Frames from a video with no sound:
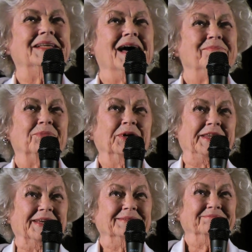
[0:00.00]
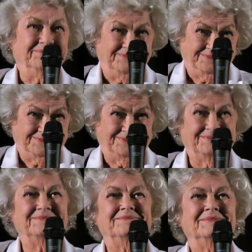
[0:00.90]
Not breathing.
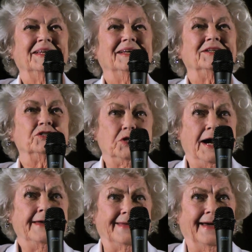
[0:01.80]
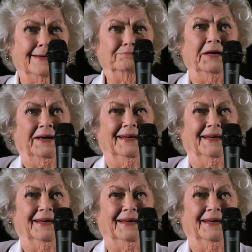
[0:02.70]
Try that.